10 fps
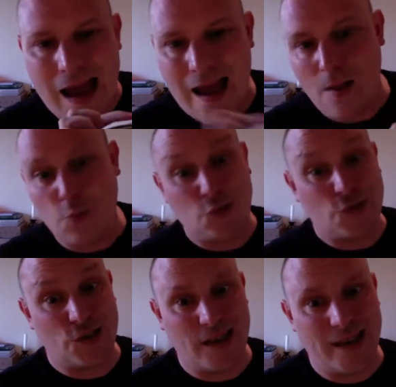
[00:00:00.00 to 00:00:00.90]
and we'll
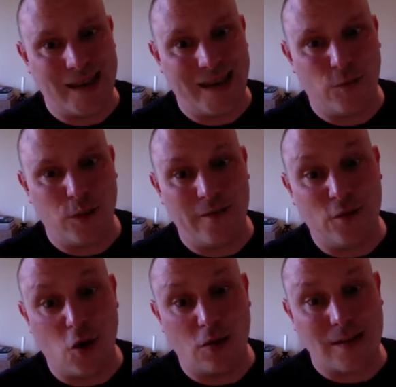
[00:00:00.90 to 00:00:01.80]
see if we've
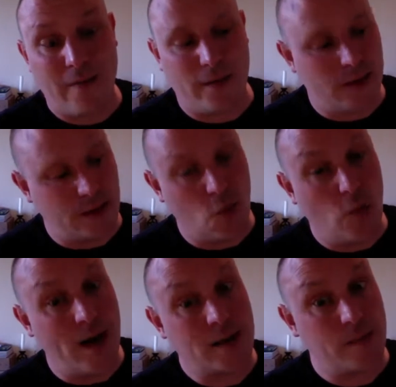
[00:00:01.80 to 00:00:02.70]
got everything that
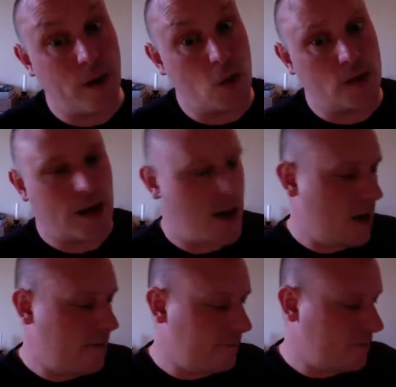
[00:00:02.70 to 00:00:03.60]
we are supposed to have.